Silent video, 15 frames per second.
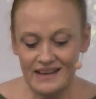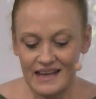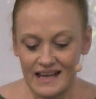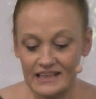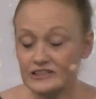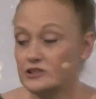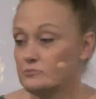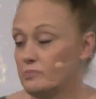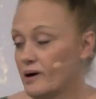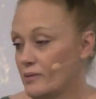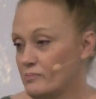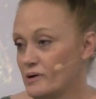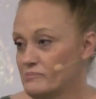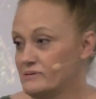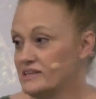and it could
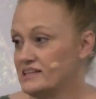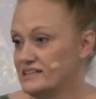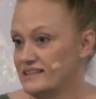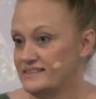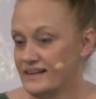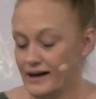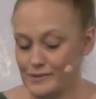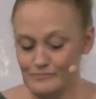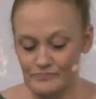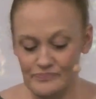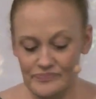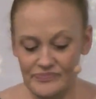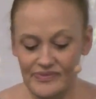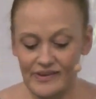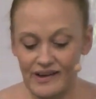pop up at any time.
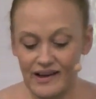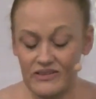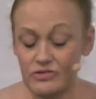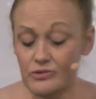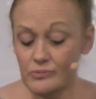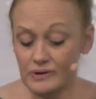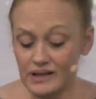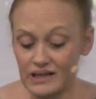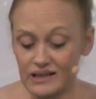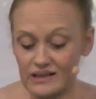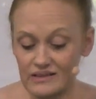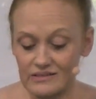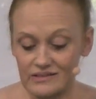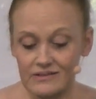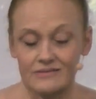And
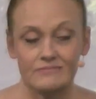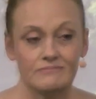three,